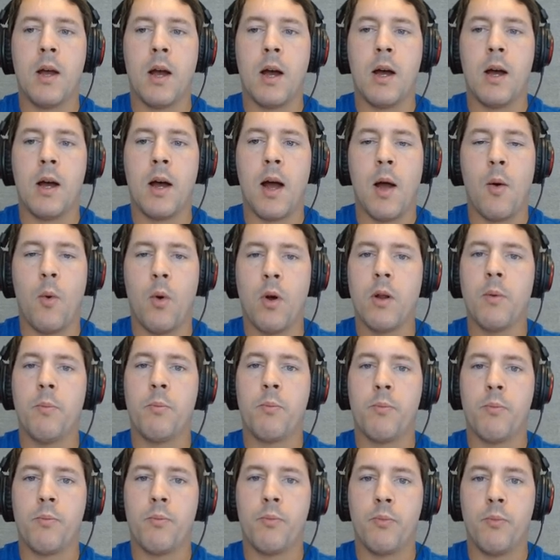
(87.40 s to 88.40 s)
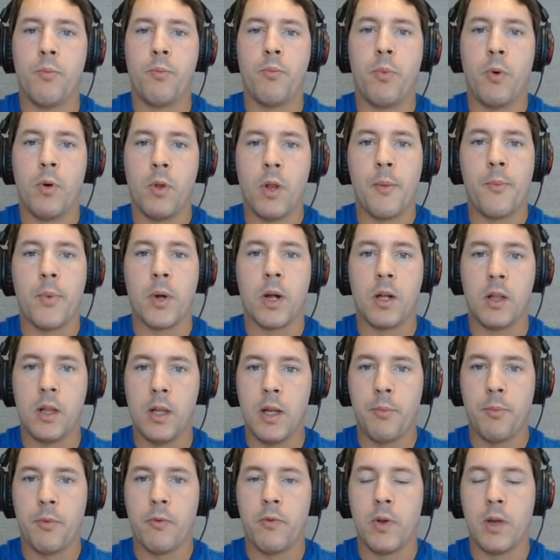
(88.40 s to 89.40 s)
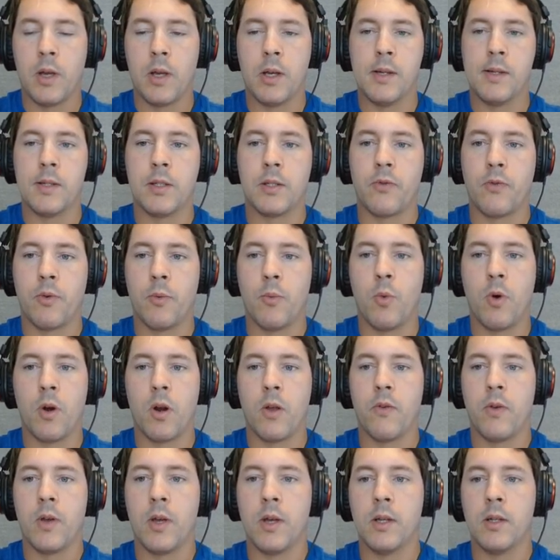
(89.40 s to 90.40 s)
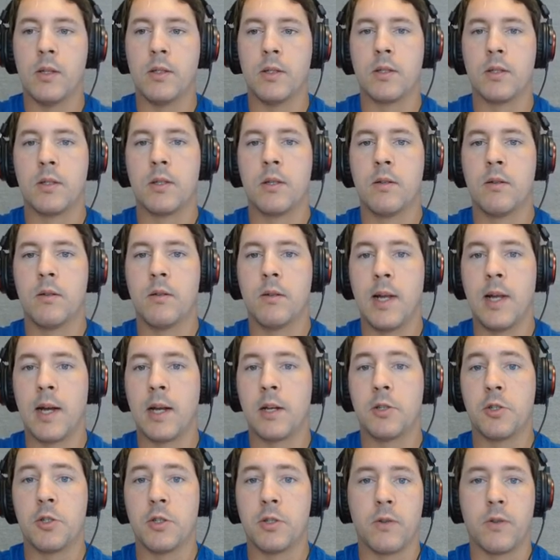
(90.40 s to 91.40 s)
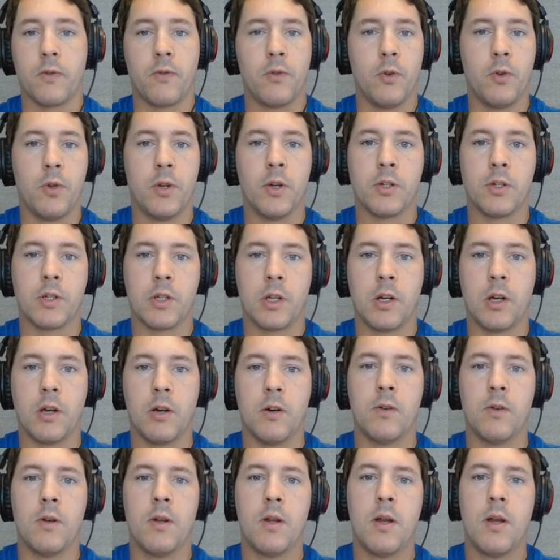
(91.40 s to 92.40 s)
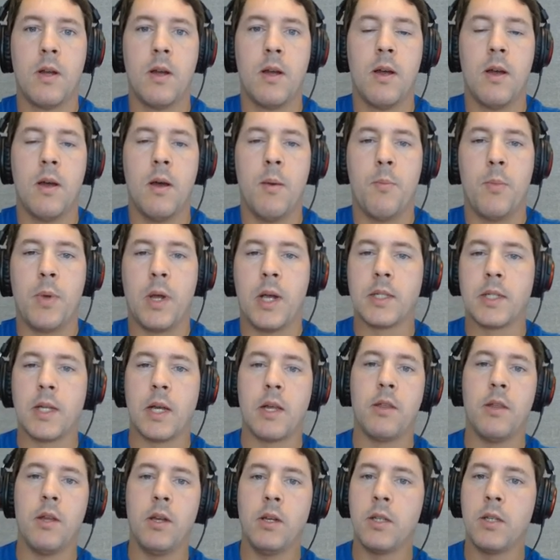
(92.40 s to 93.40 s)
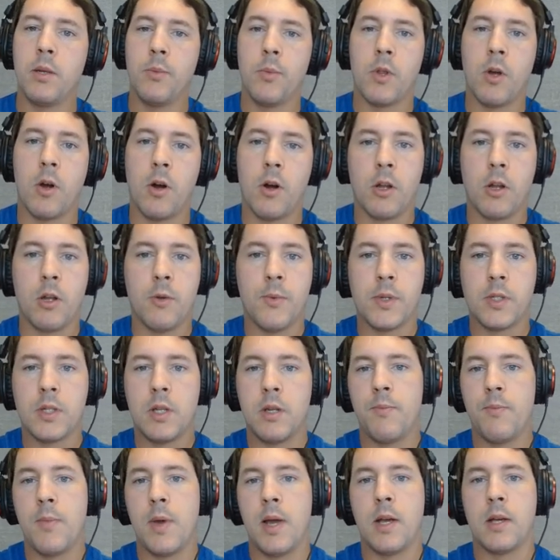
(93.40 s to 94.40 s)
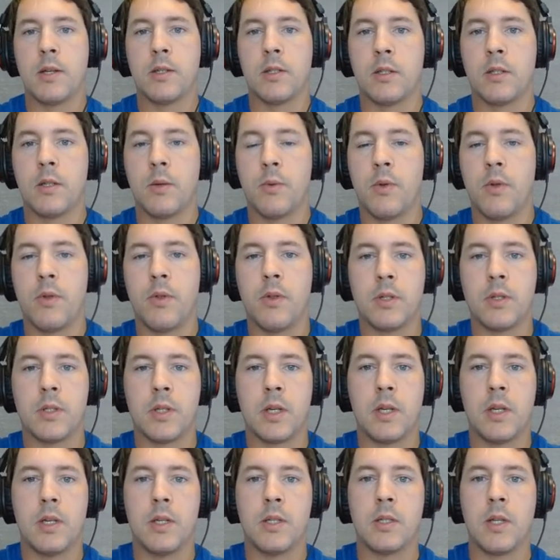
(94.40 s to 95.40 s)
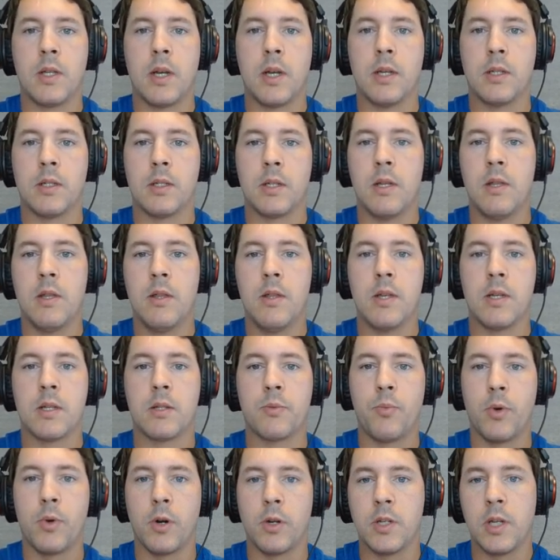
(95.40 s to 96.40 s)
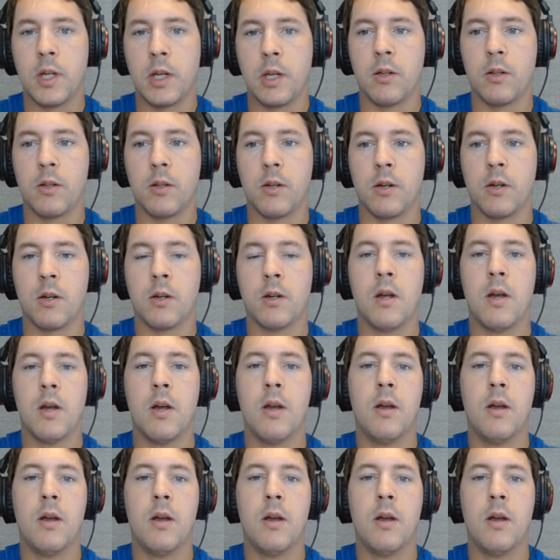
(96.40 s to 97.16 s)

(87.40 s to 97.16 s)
I want to pull up a clip of his from one of his lectures a few years ago, because I think some of the arguments he makes and some of the things that he says in this particular